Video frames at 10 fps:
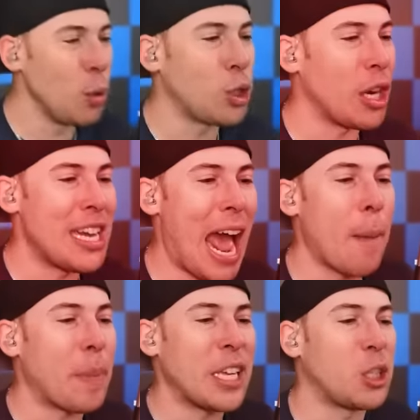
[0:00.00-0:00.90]
you should
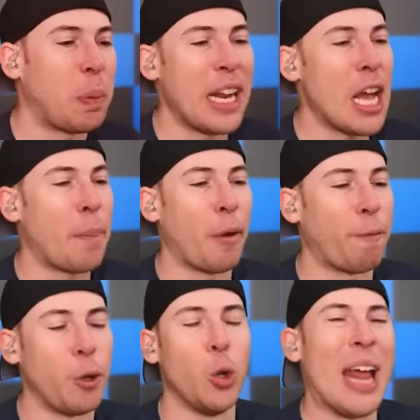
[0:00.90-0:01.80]
not be spitting up your
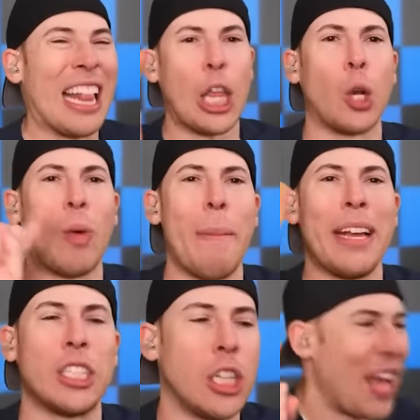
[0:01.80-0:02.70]
food at the
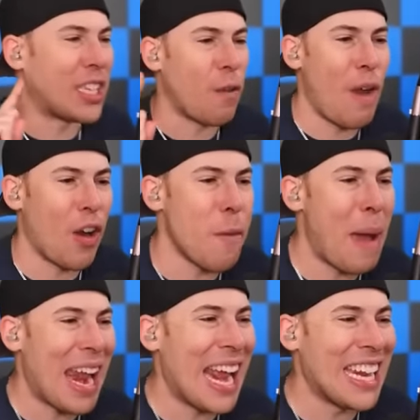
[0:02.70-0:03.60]
grimace. That's a very
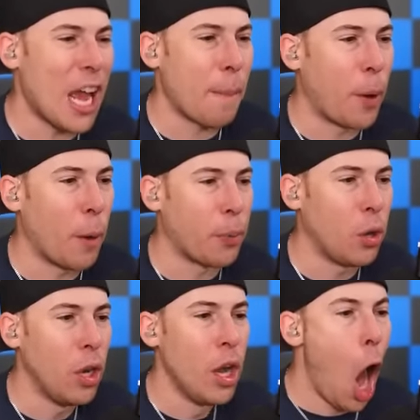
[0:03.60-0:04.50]
bad idea,
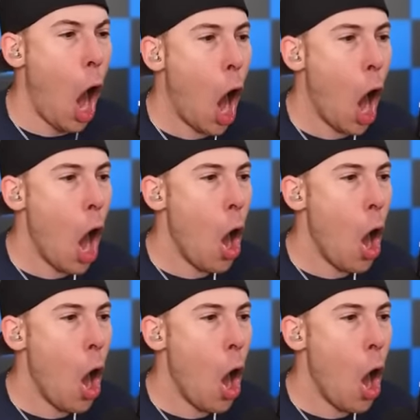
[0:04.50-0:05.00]
Purple. Oh!